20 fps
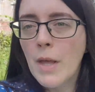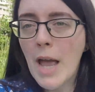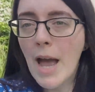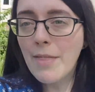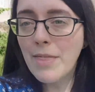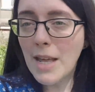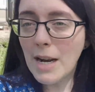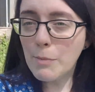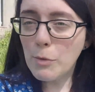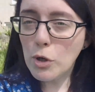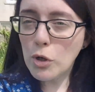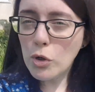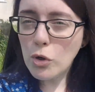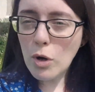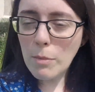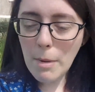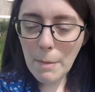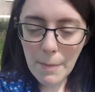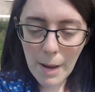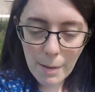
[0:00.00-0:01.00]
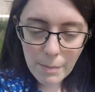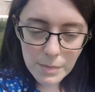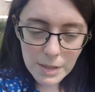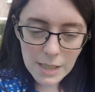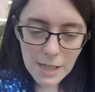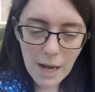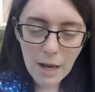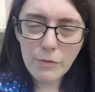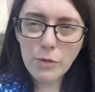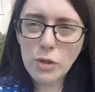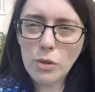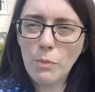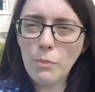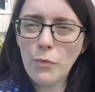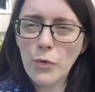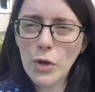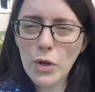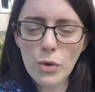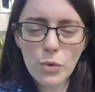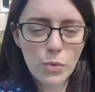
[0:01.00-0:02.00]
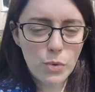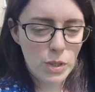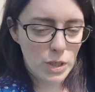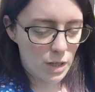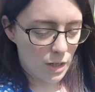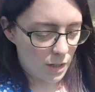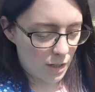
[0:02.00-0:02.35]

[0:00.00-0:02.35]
And then I'm going to go to my mum's and have some food.